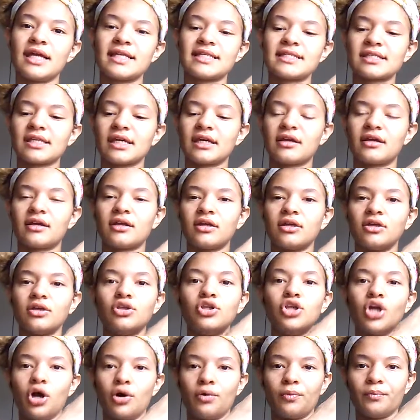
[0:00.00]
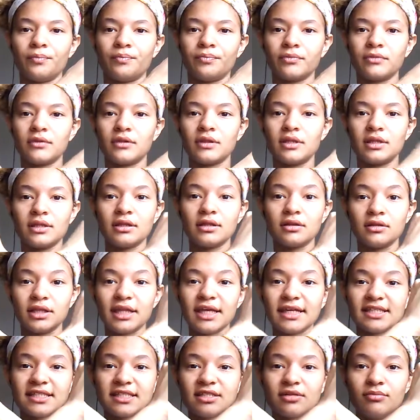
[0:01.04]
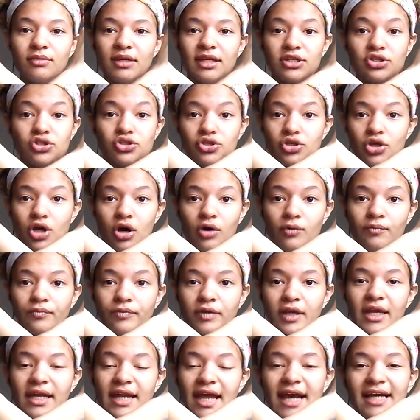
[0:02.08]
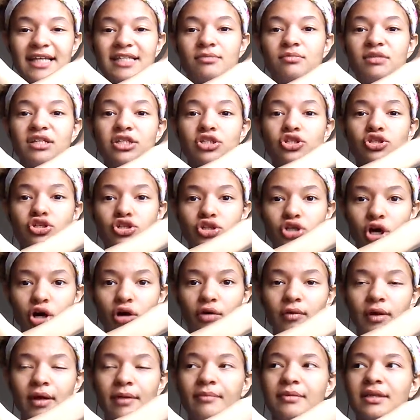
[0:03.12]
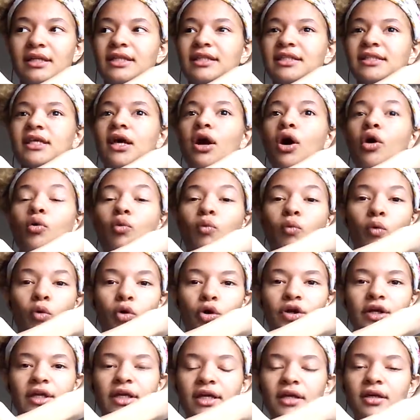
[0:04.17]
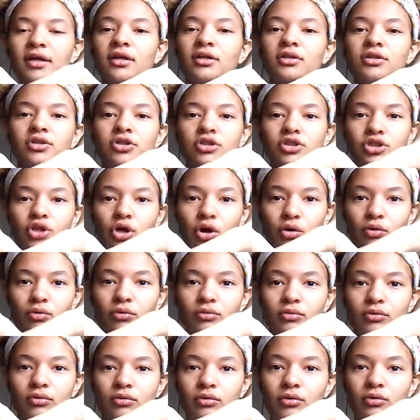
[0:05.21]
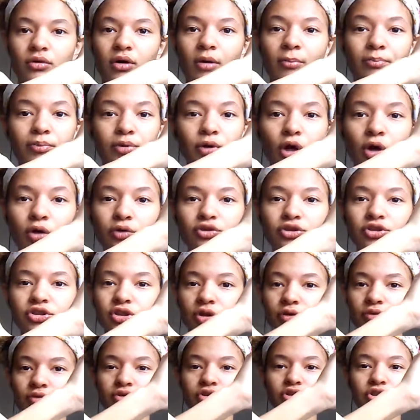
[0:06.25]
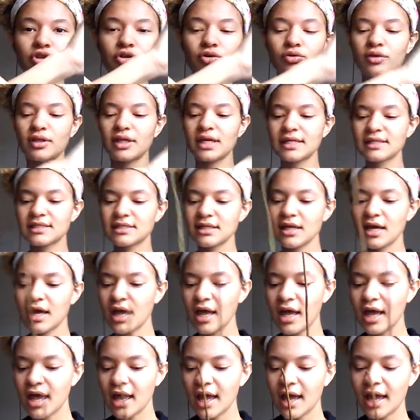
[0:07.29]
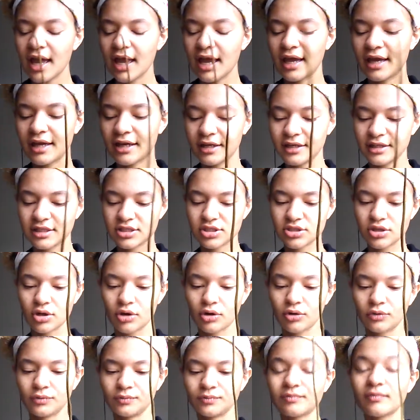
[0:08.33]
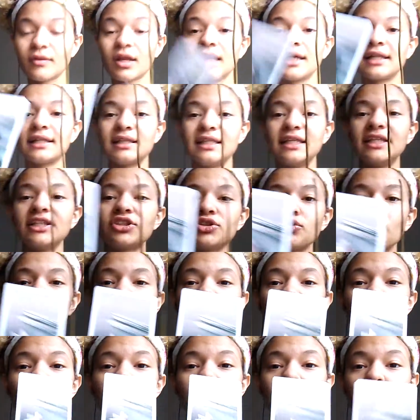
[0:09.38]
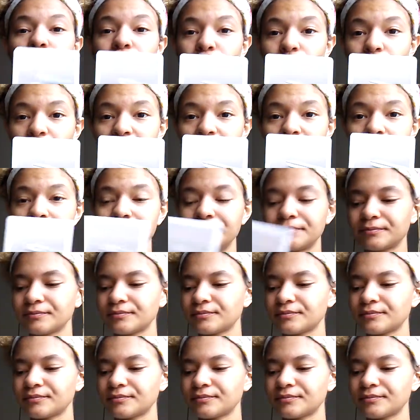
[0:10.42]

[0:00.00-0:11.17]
It's like, no. This to me is no. And X means no. It means warning, don't approach, don't do this. And so these swords are straight.